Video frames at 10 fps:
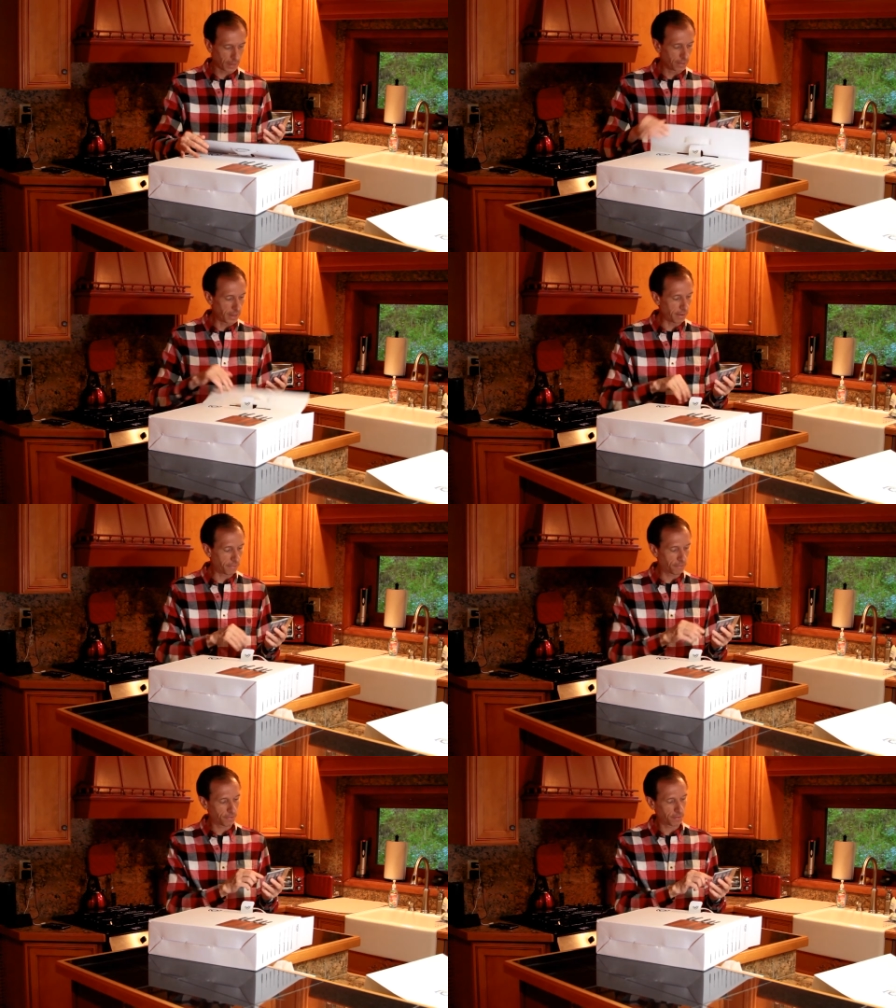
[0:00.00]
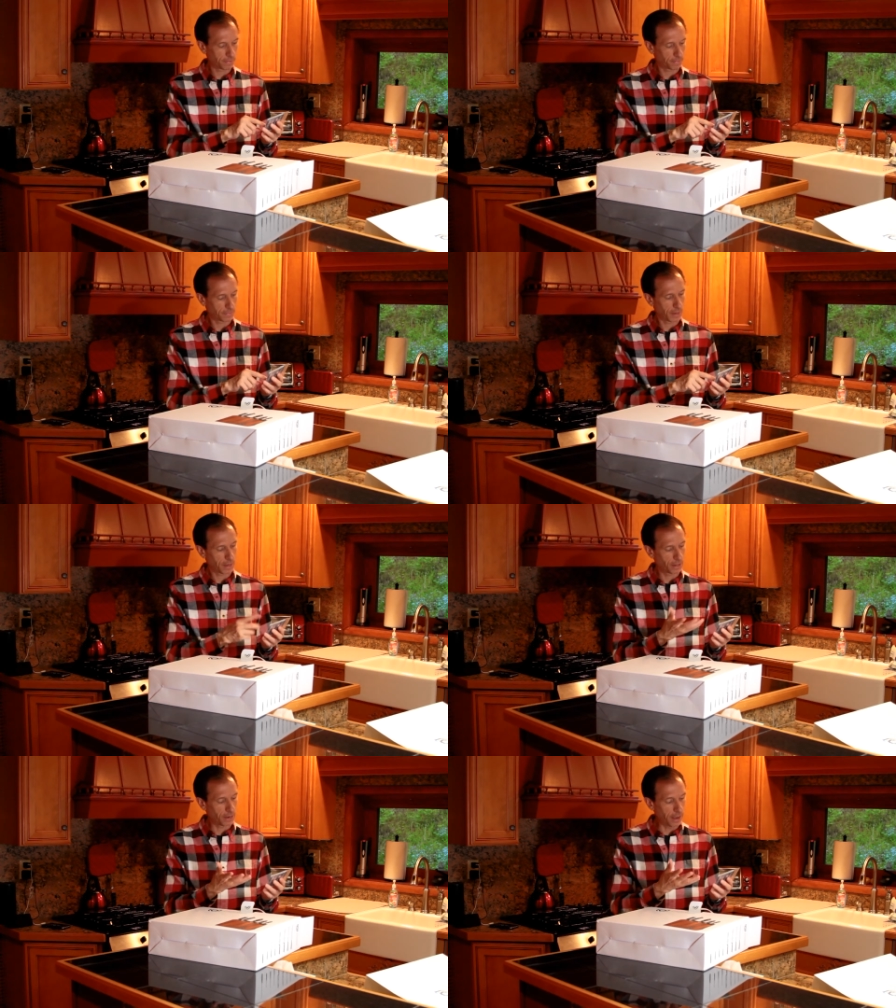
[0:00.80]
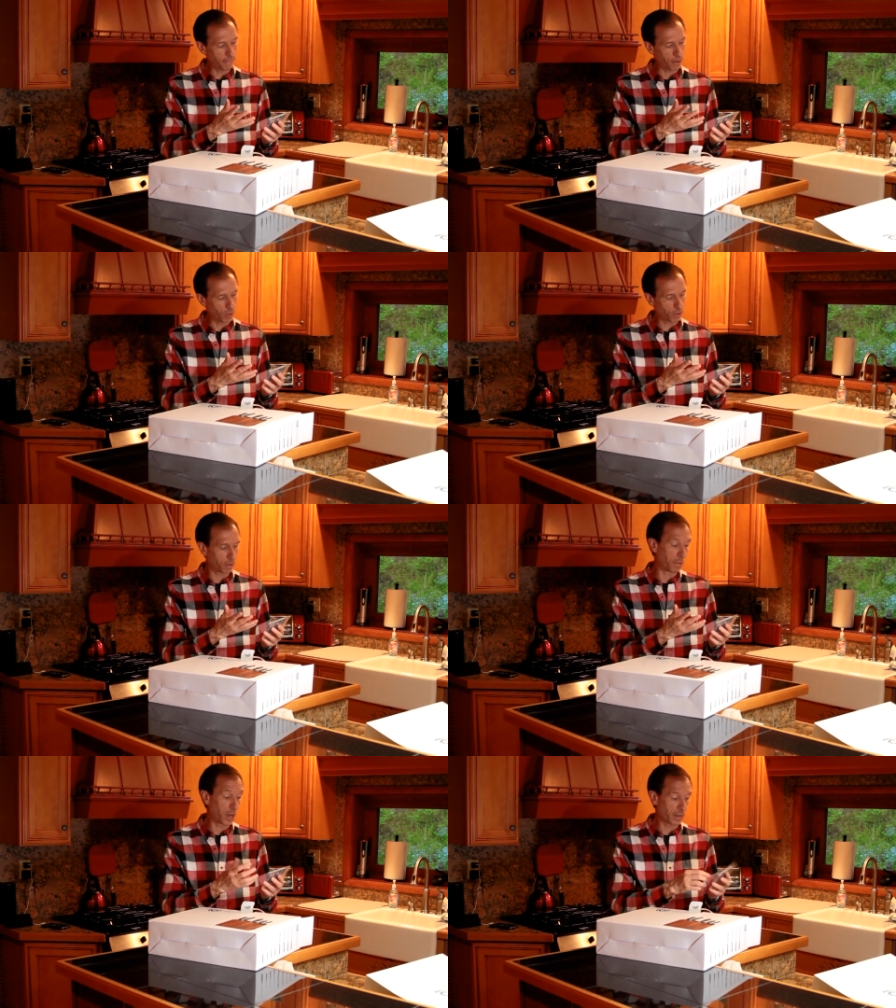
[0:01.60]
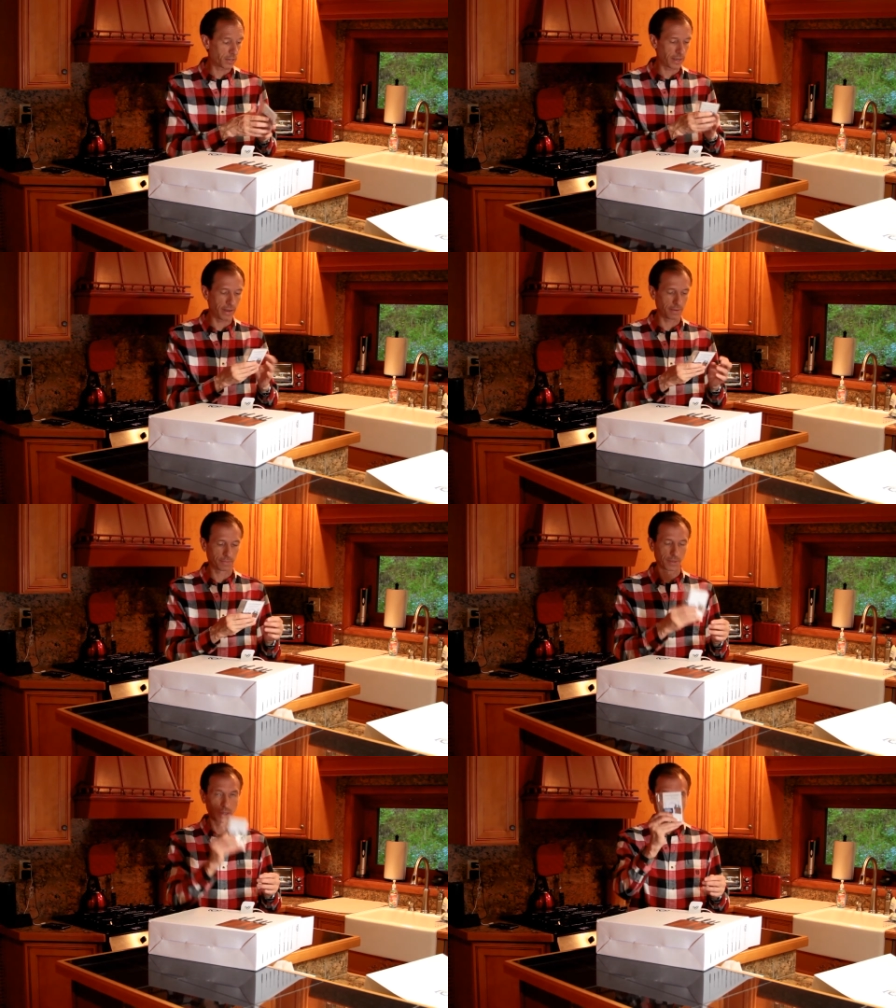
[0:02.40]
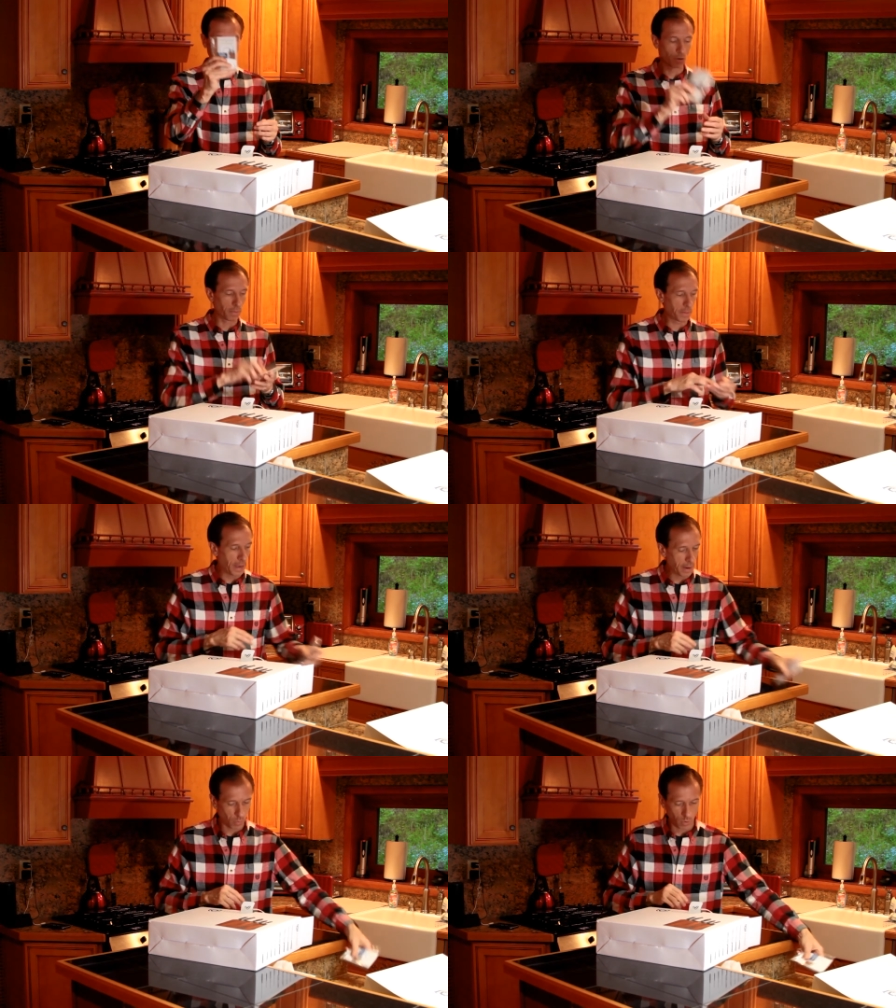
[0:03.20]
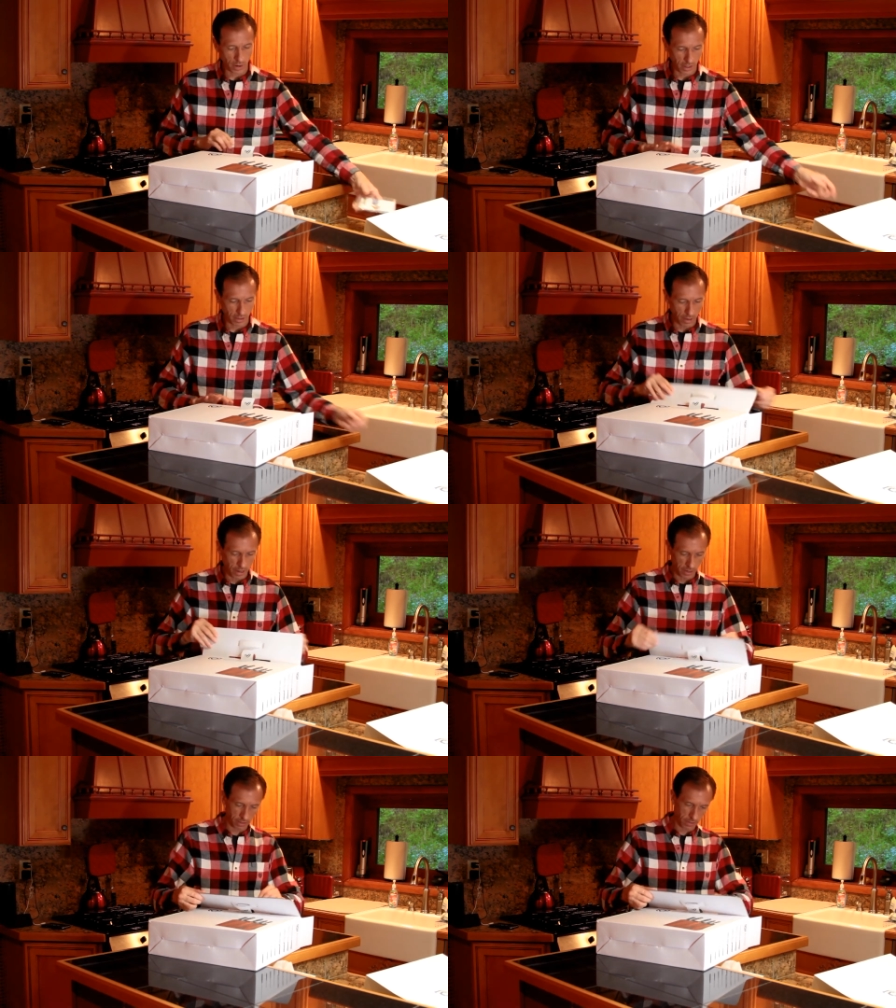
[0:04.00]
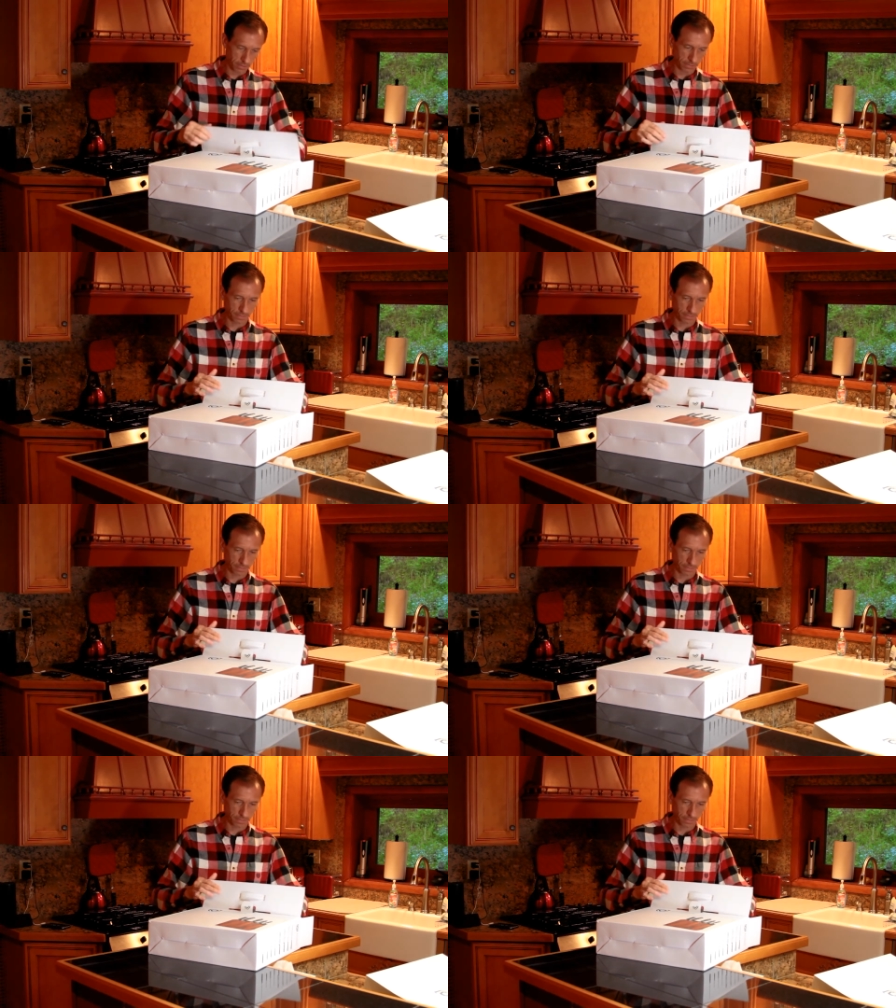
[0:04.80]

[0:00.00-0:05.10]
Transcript: knife, the knife holder, the block set. A little bit of paperwork in the box.